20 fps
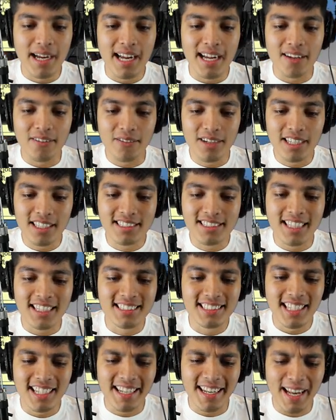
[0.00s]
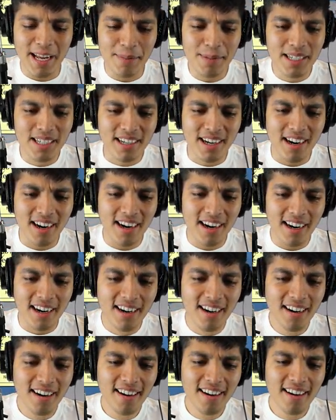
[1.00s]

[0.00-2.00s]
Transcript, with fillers: man, what is this, a lemon car?